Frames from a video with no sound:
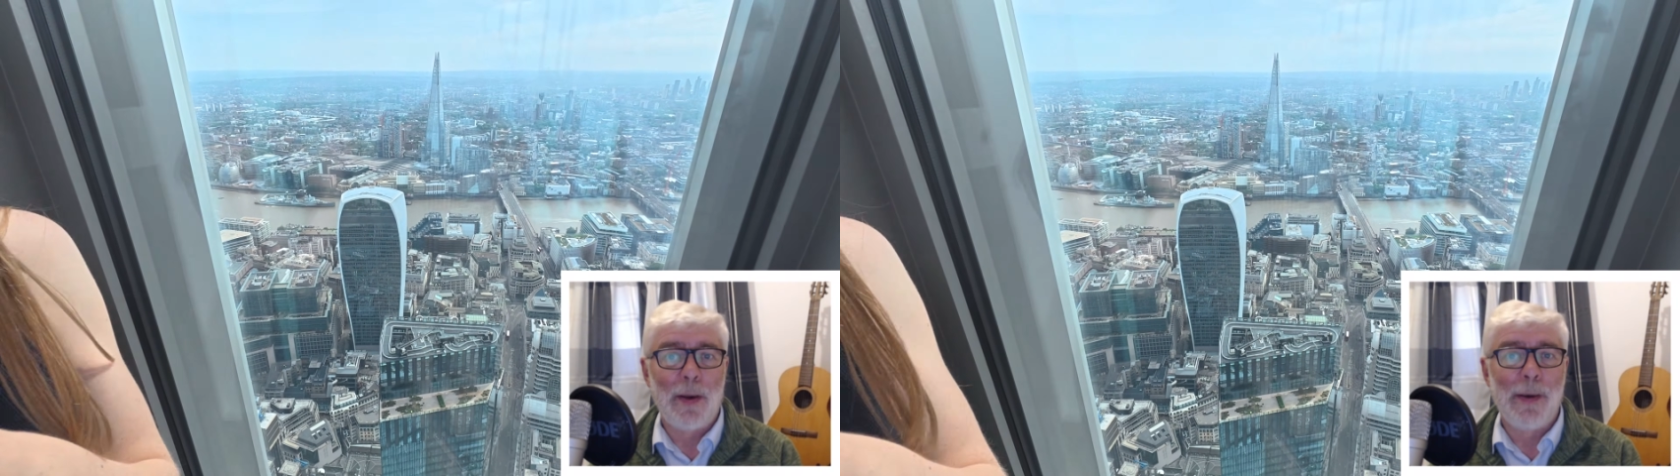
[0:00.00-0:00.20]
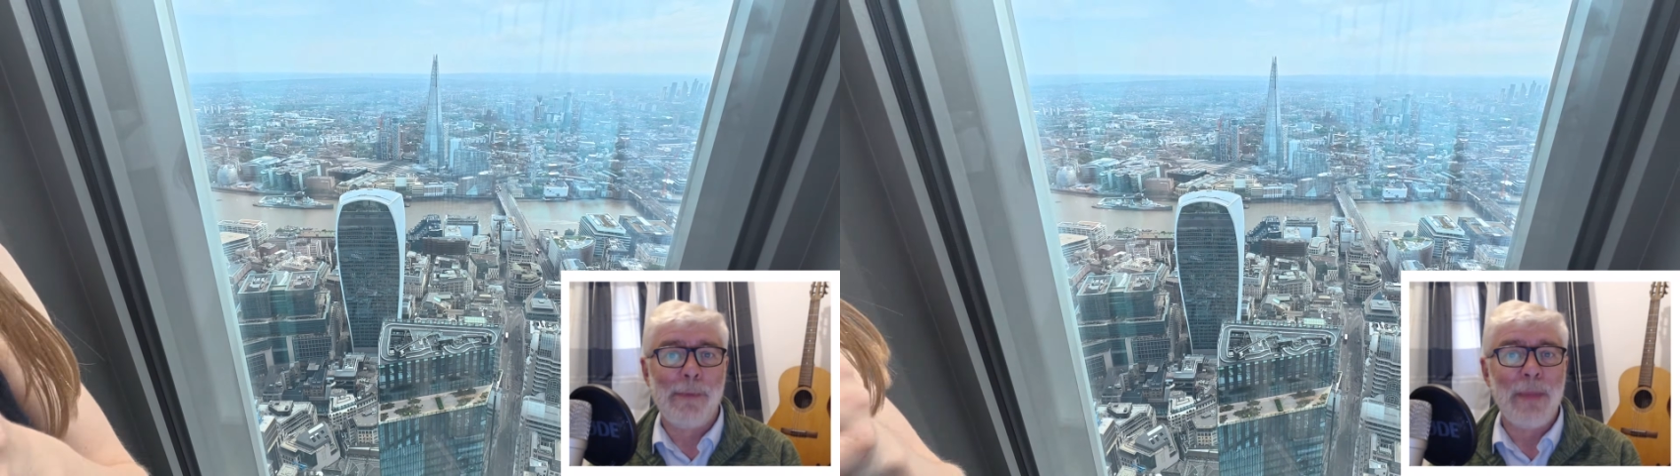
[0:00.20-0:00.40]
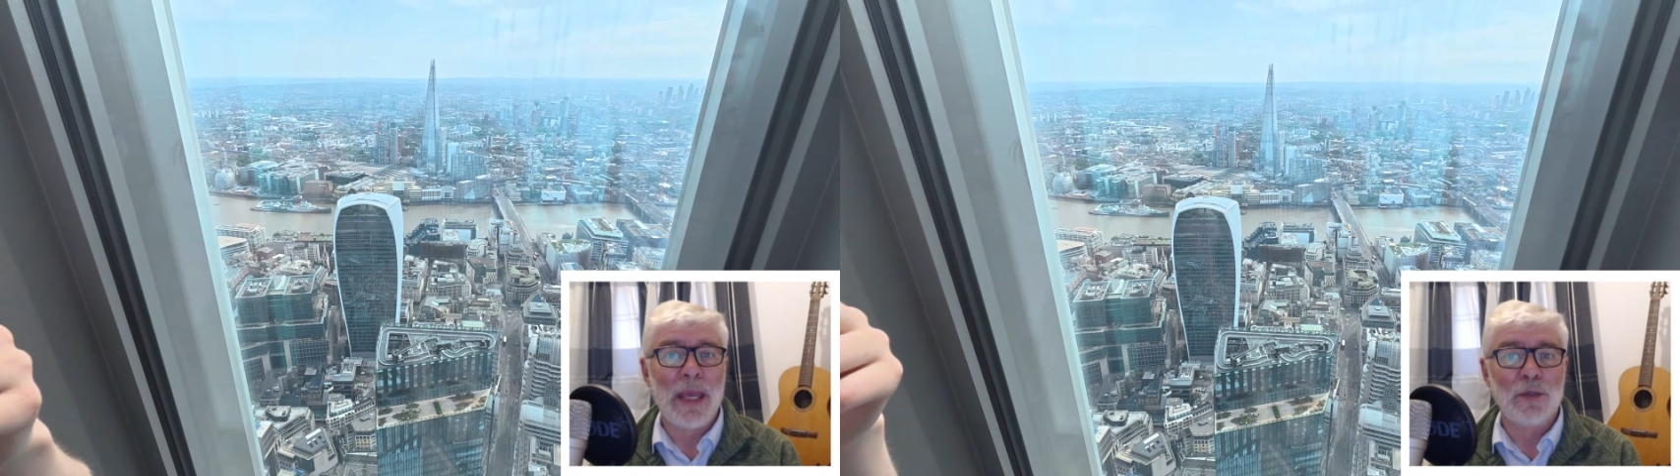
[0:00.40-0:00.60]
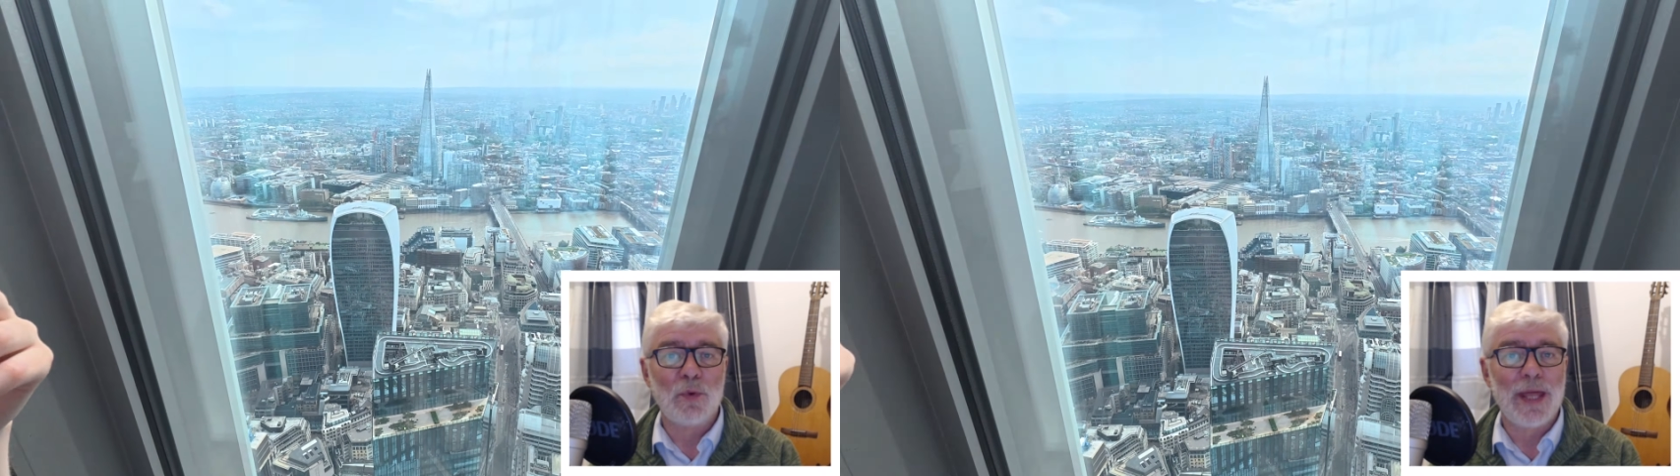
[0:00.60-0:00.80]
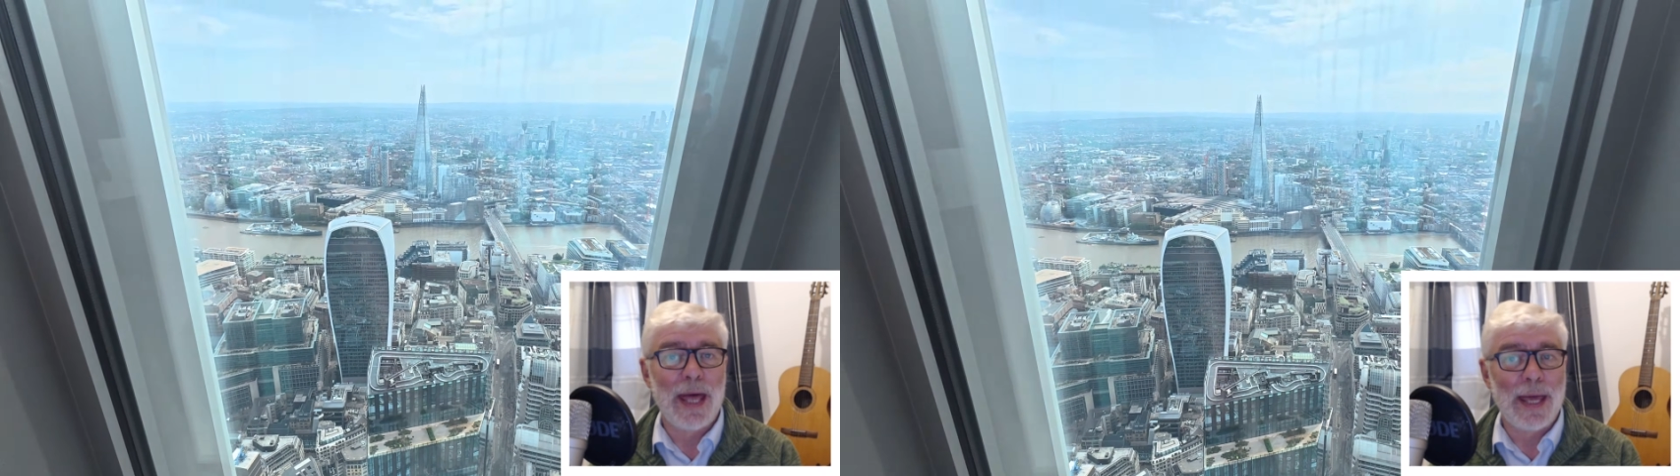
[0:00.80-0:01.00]
I made
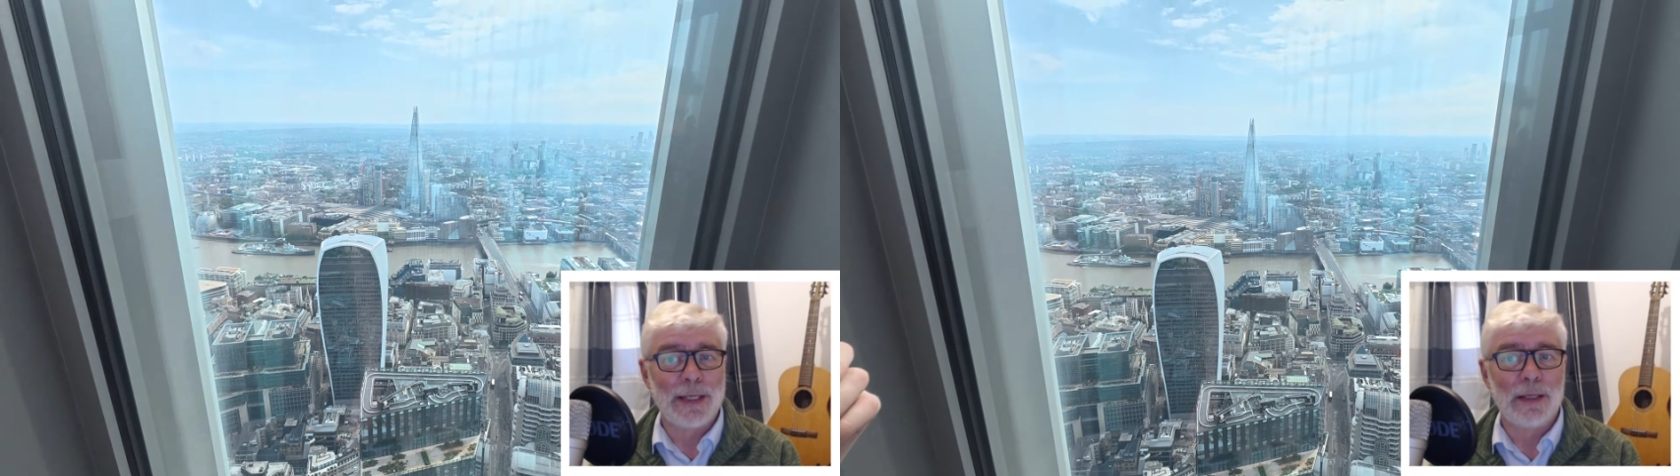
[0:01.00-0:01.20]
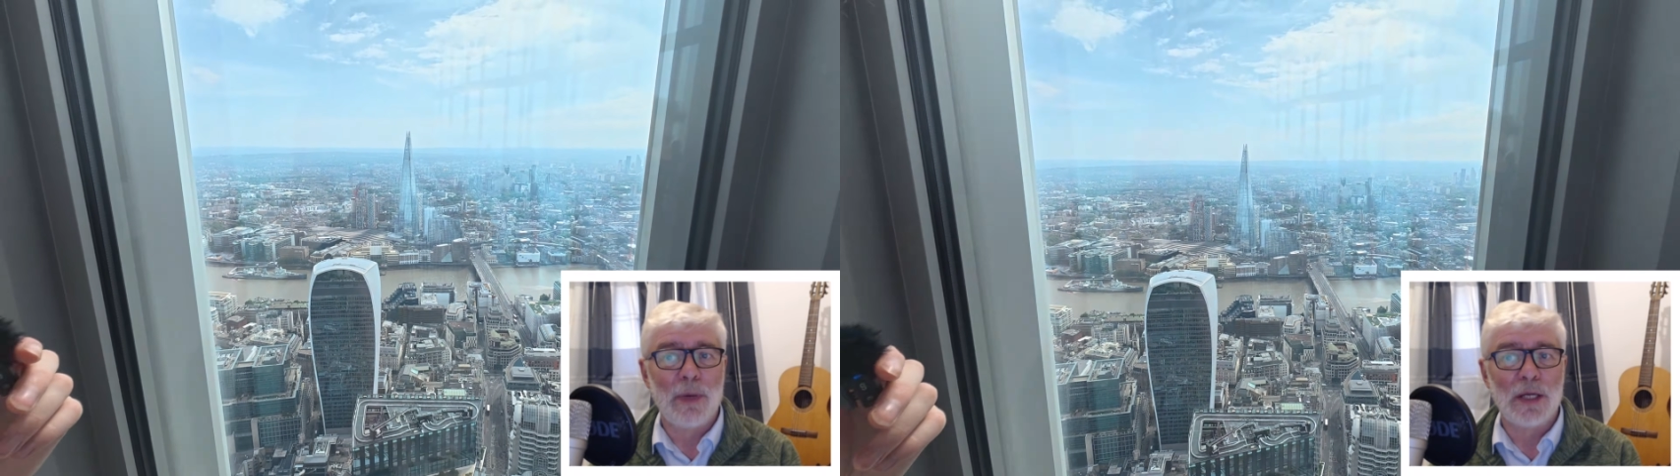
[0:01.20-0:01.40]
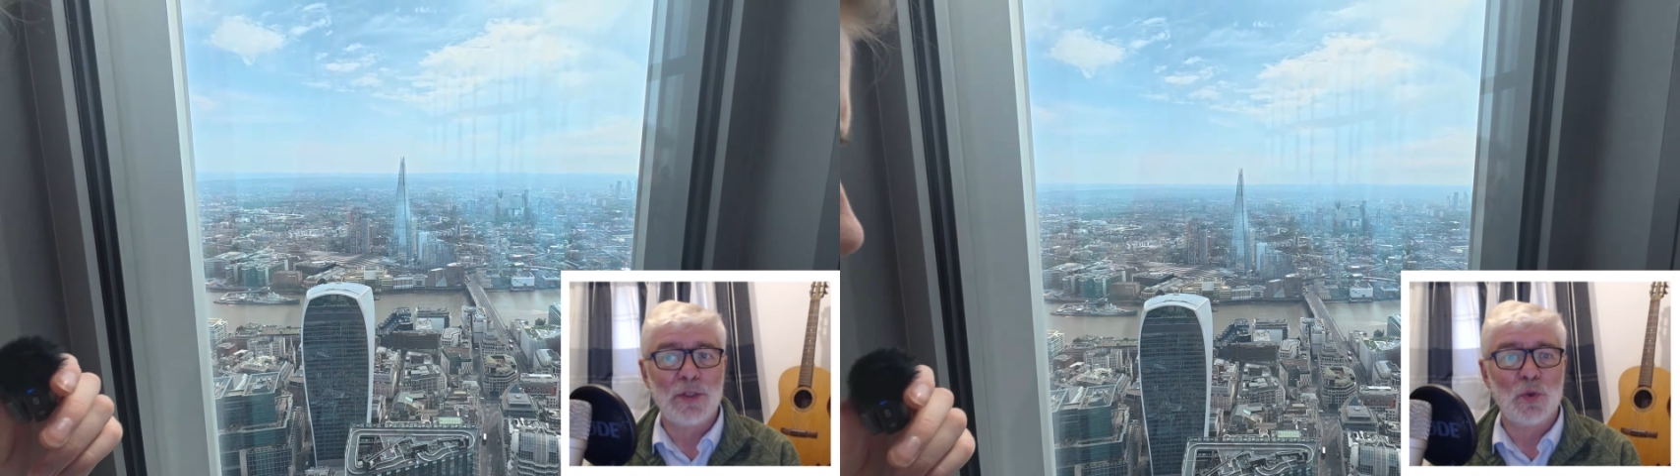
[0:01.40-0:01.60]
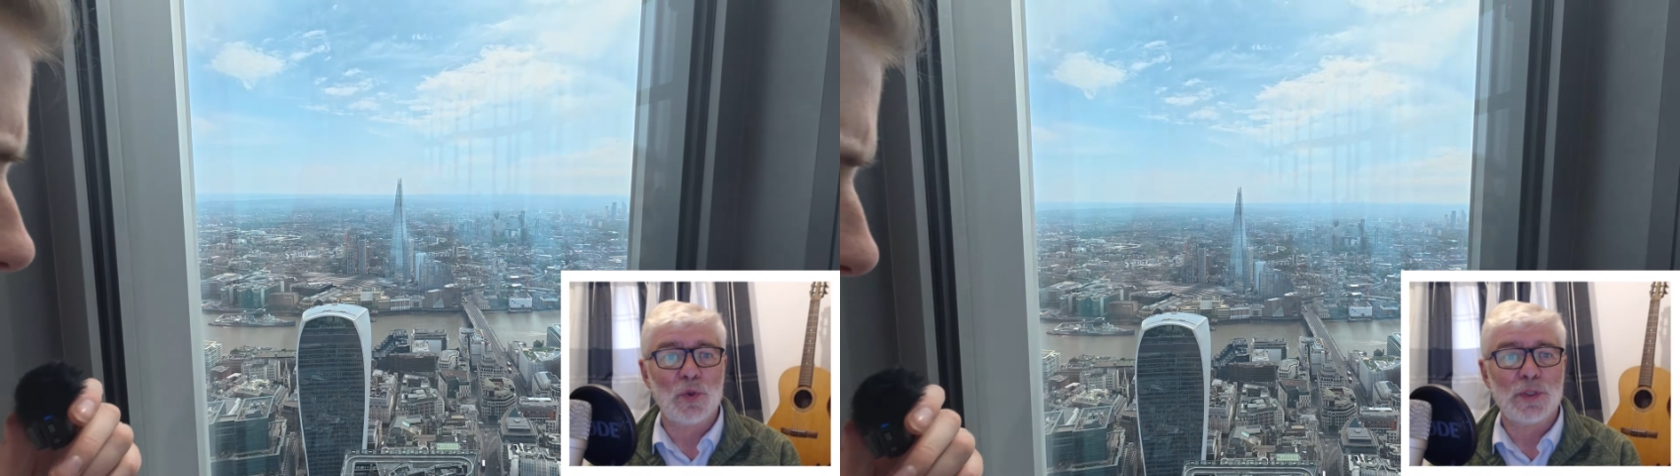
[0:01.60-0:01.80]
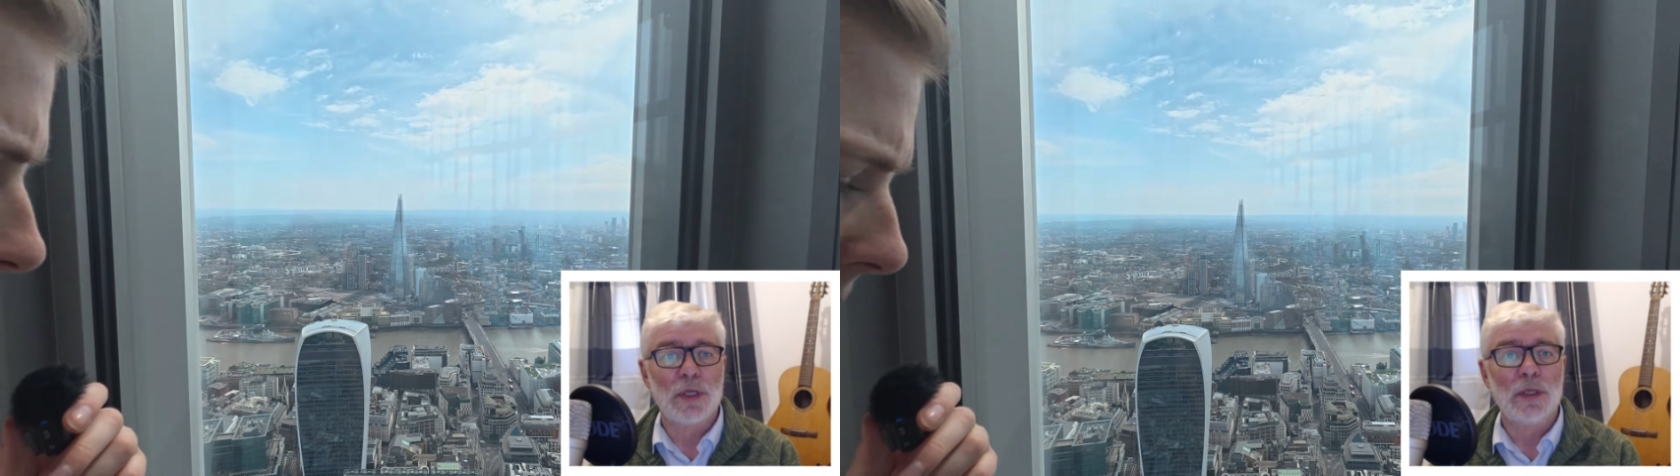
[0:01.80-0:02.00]
with Anna, my daughter,